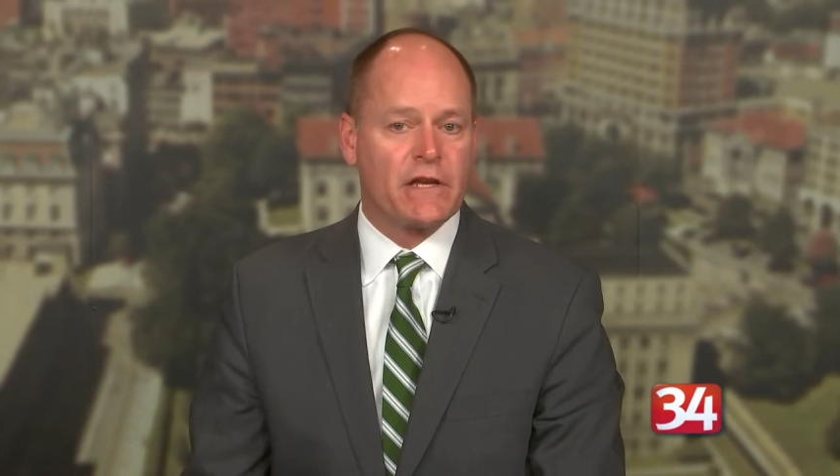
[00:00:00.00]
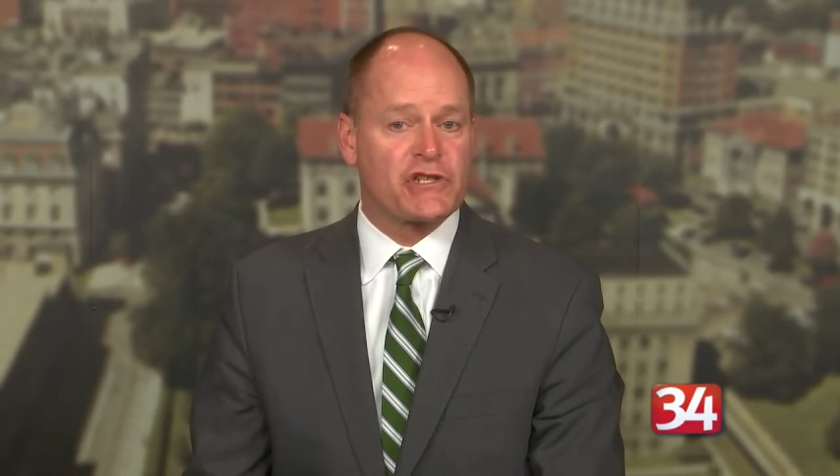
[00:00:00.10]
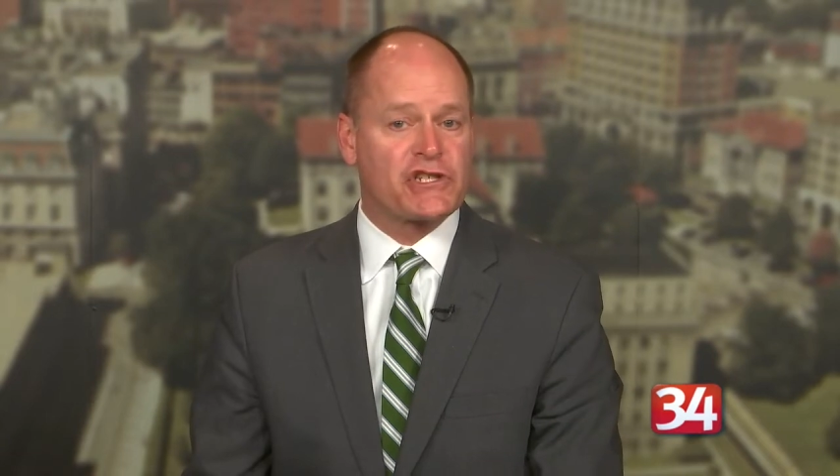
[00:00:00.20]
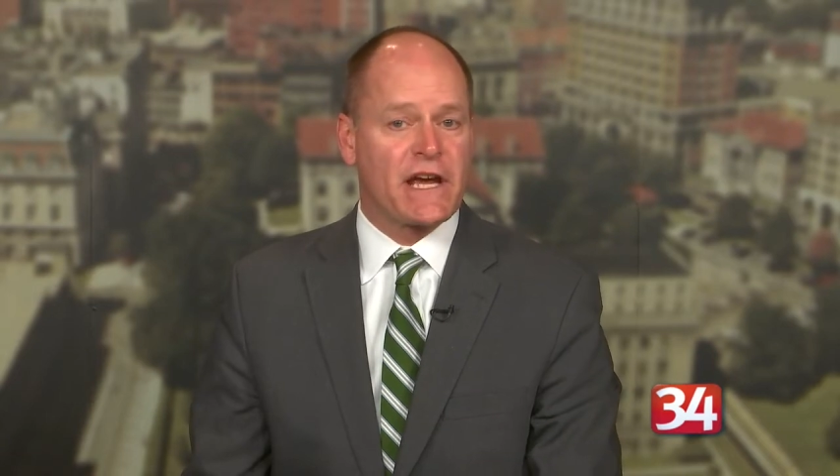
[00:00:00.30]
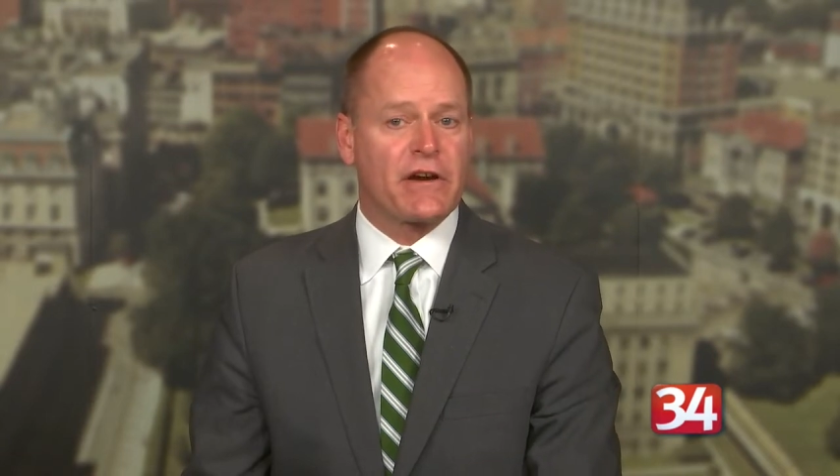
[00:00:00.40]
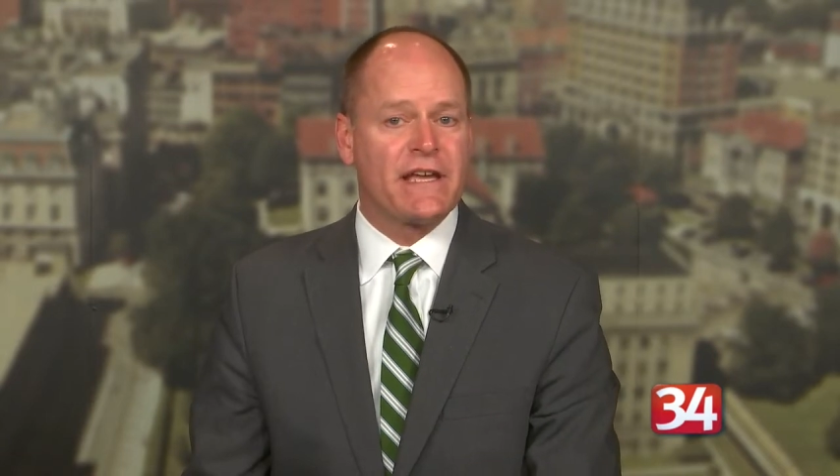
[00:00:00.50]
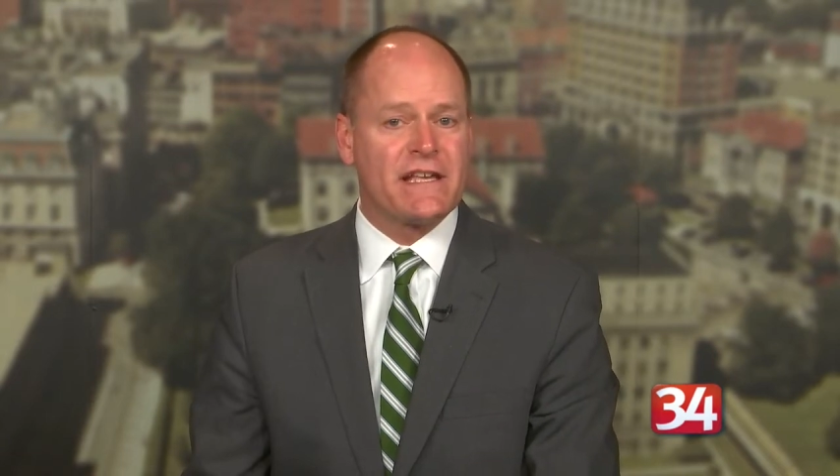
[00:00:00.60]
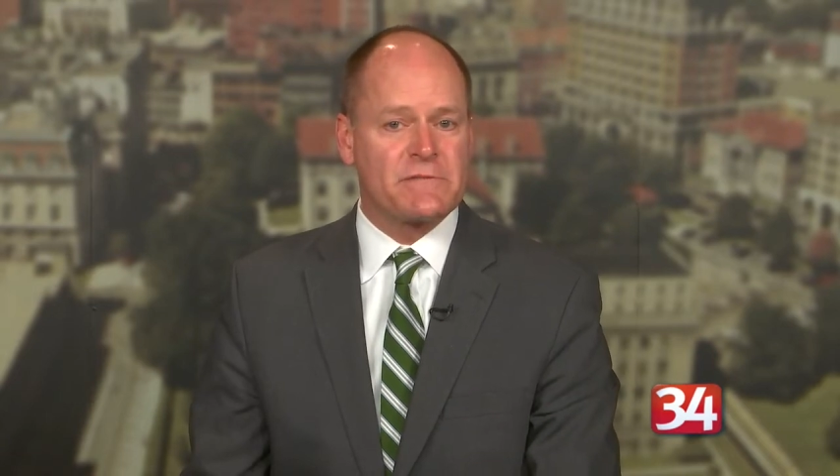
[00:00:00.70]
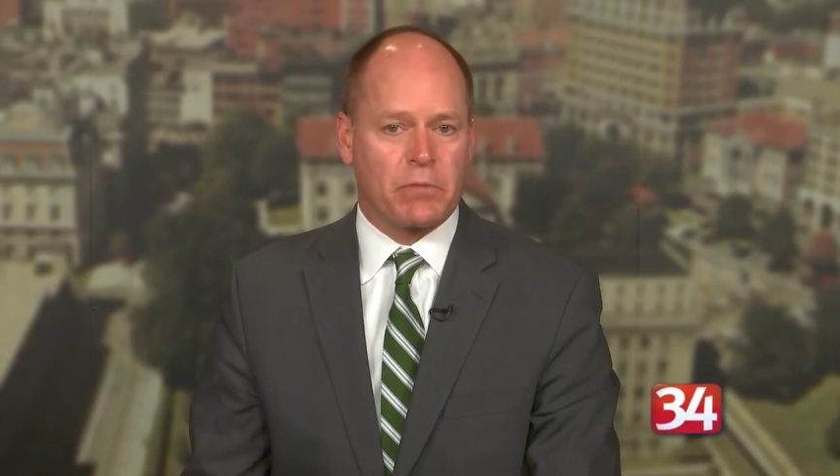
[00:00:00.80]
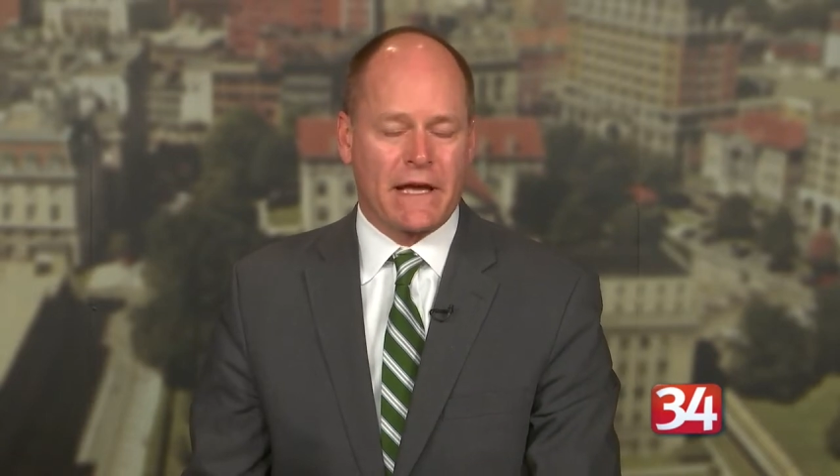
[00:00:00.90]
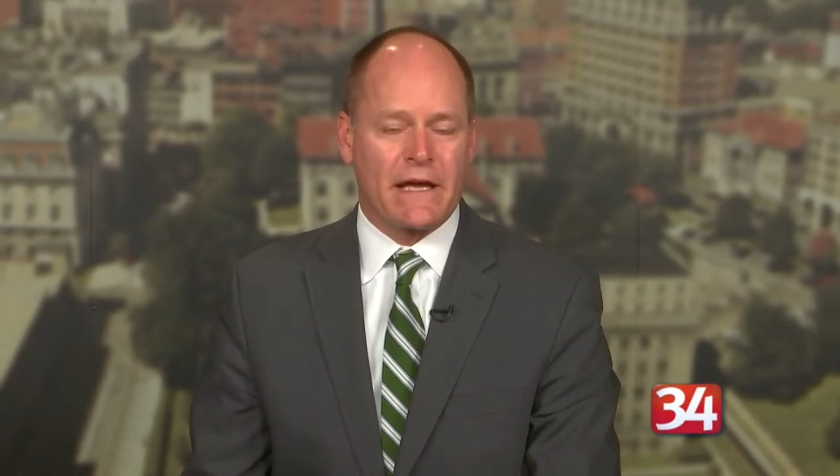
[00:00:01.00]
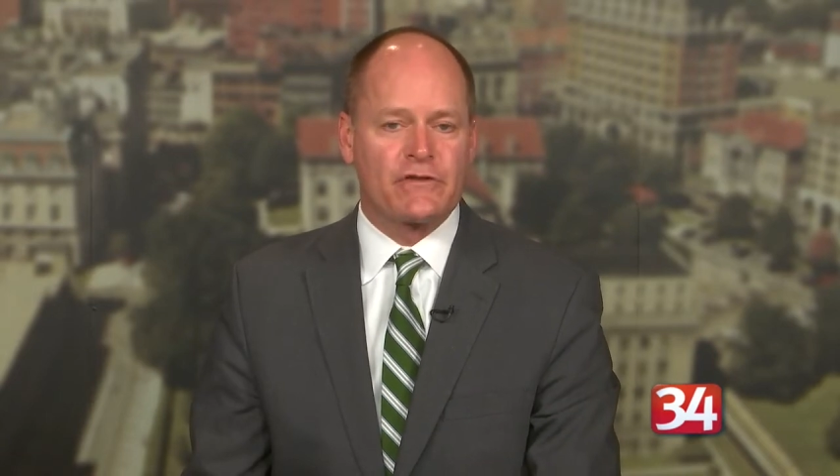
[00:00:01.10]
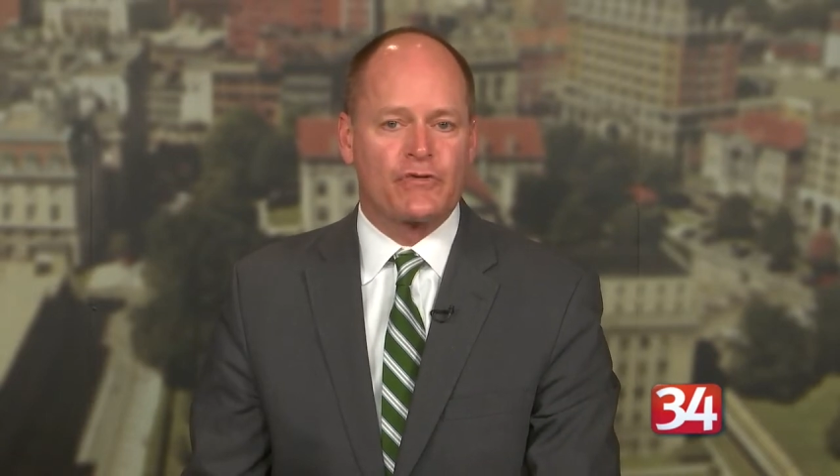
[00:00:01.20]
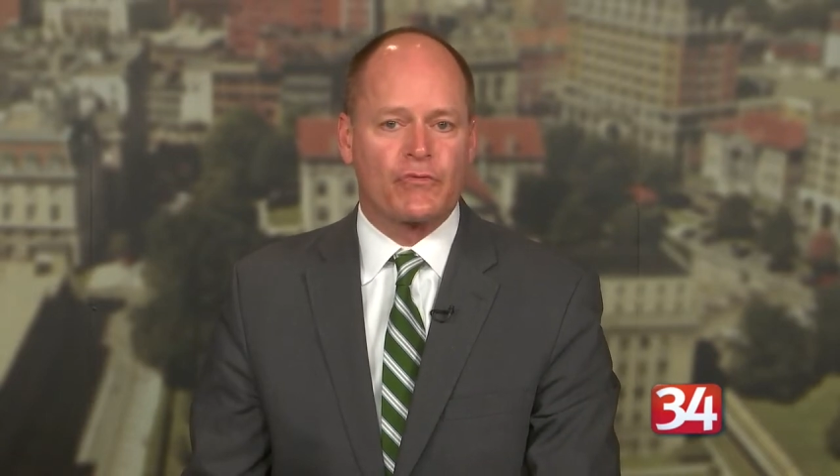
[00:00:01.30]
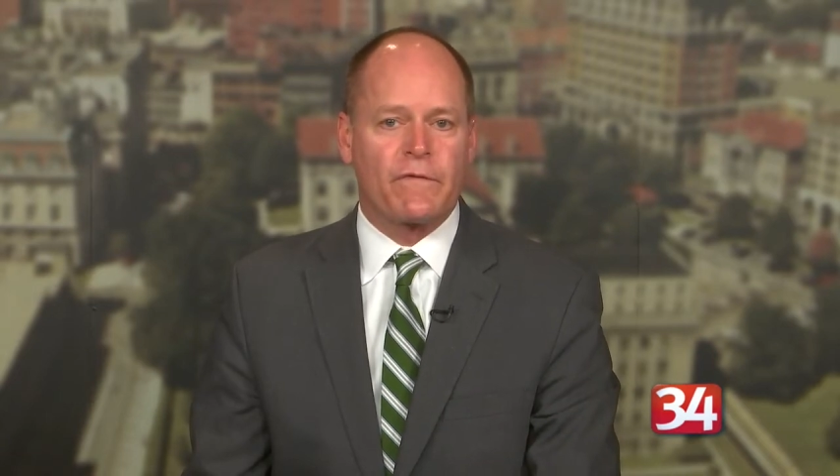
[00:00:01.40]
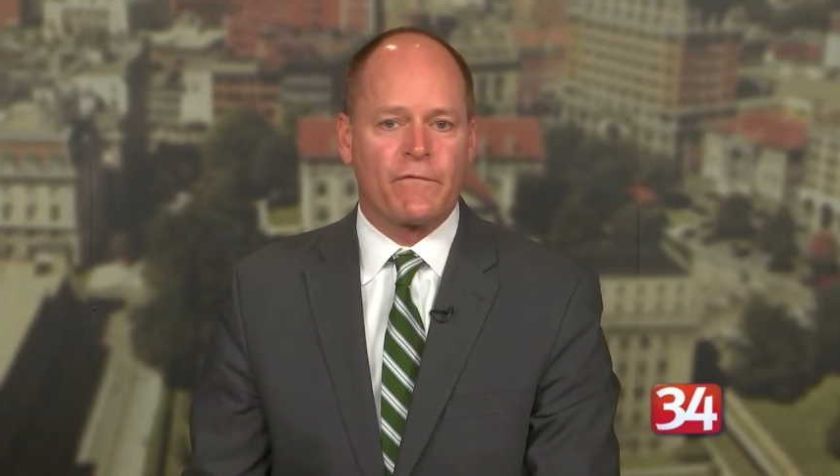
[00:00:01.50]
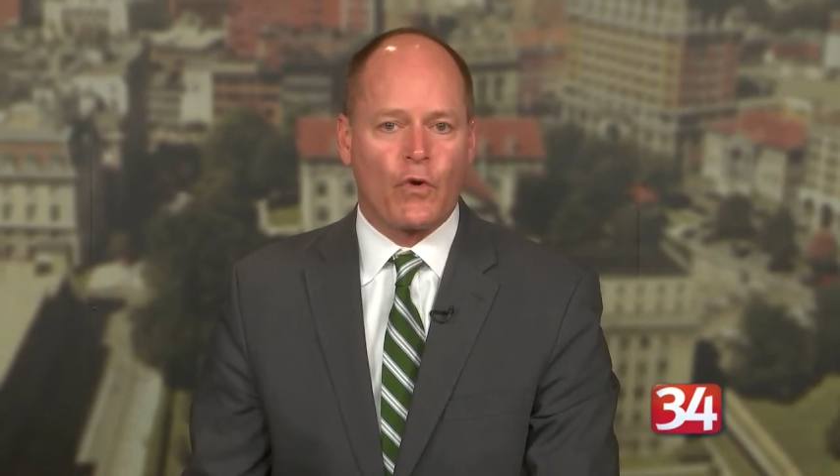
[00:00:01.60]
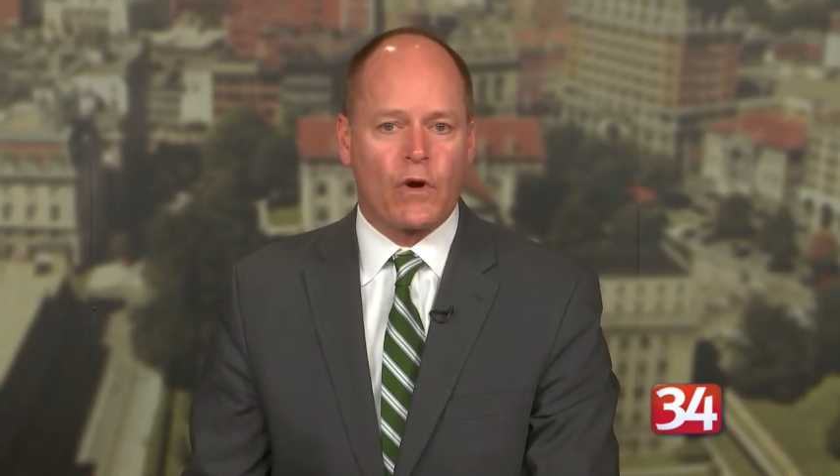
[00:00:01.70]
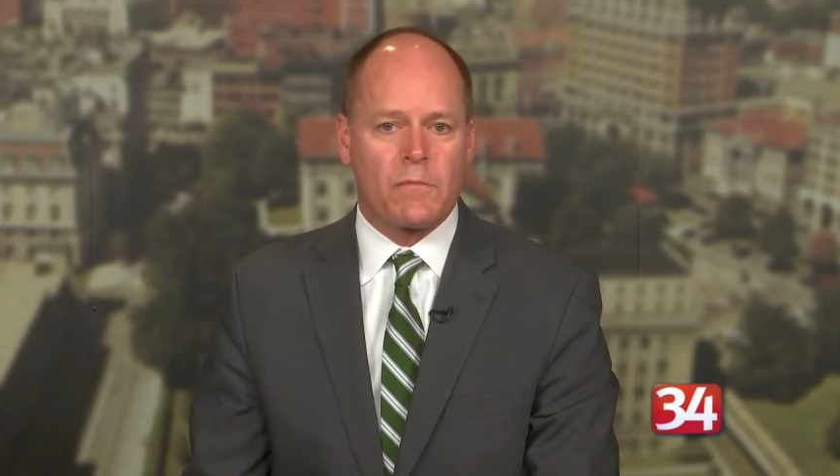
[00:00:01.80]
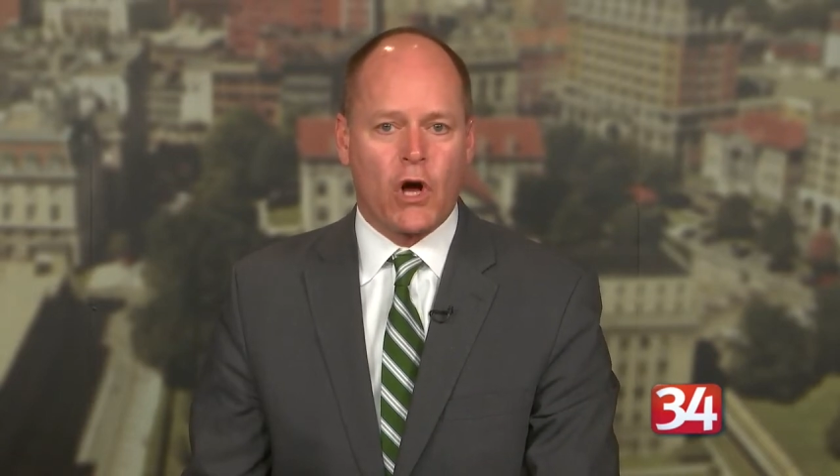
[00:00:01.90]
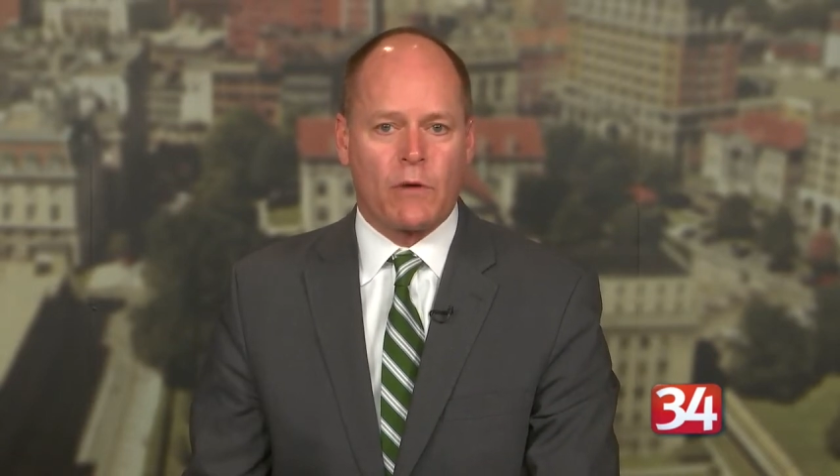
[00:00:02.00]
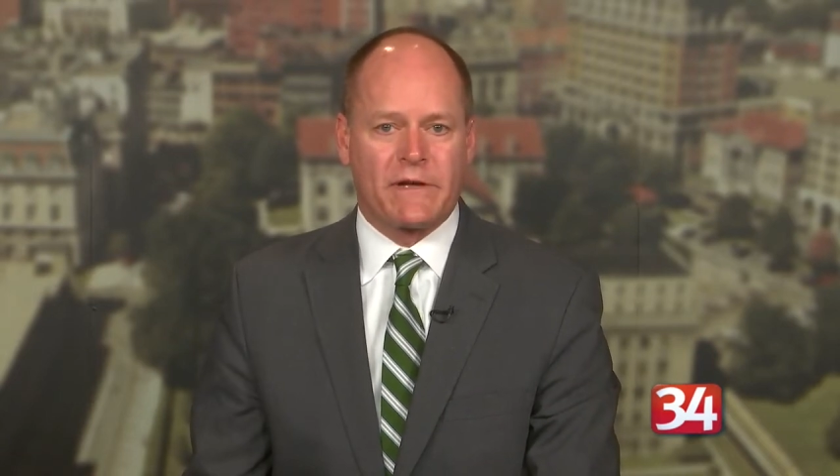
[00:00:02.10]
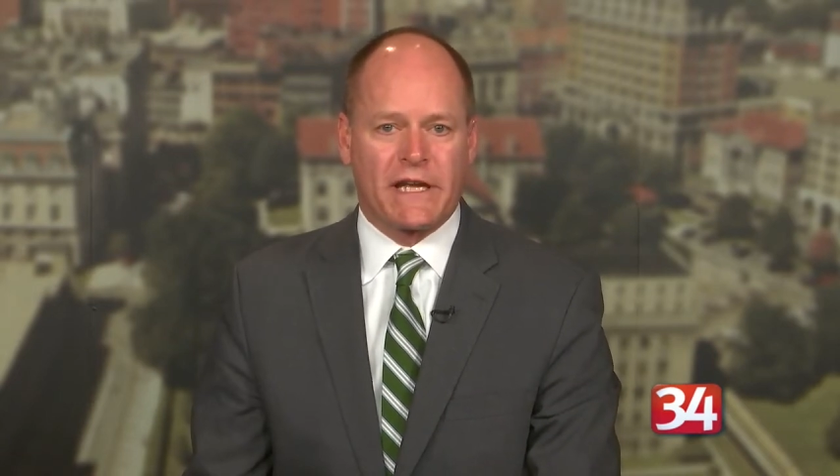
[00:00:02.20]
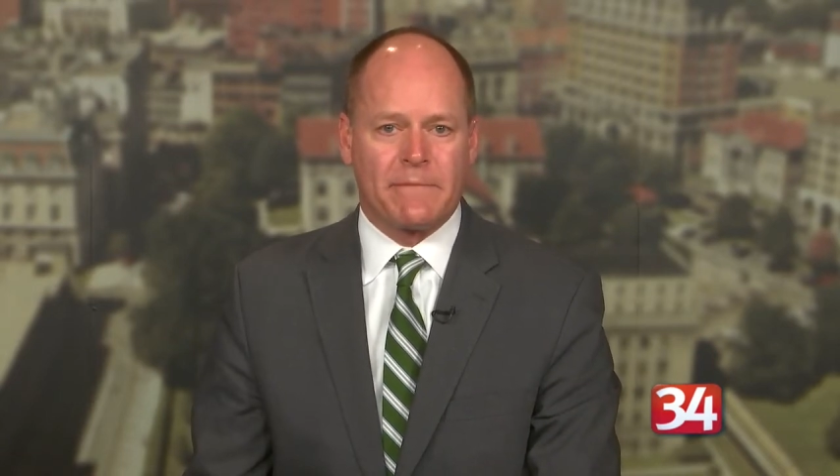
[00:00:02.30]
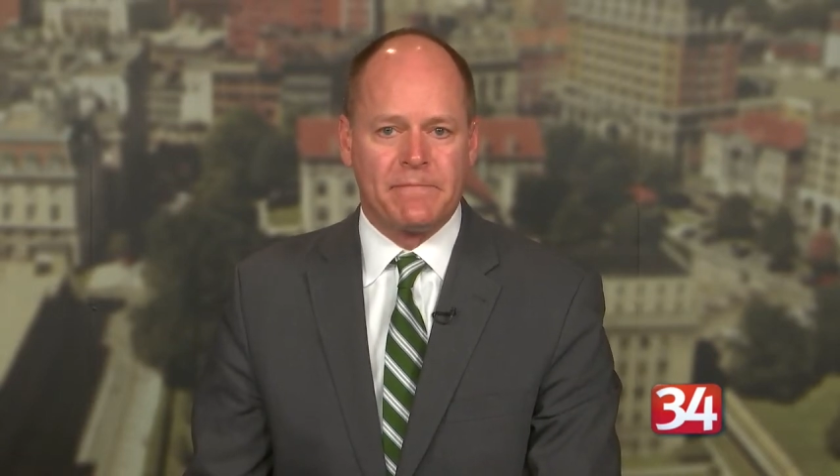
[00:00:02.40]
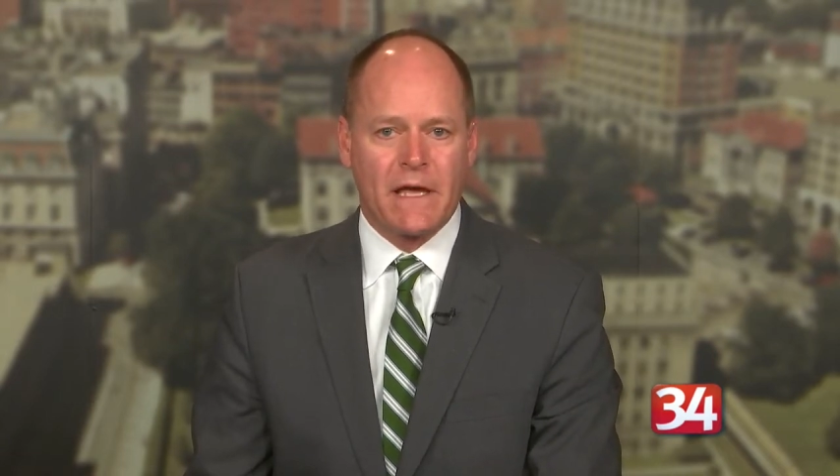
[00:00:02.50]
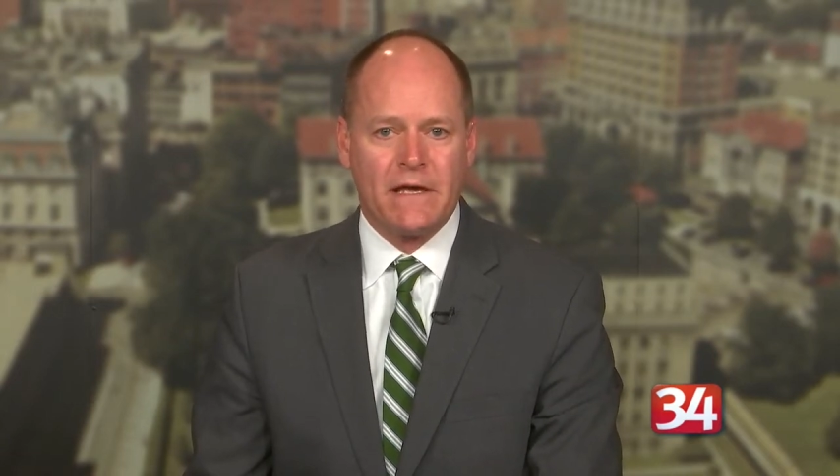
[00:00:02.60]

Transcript: to share his plan to reform Albany.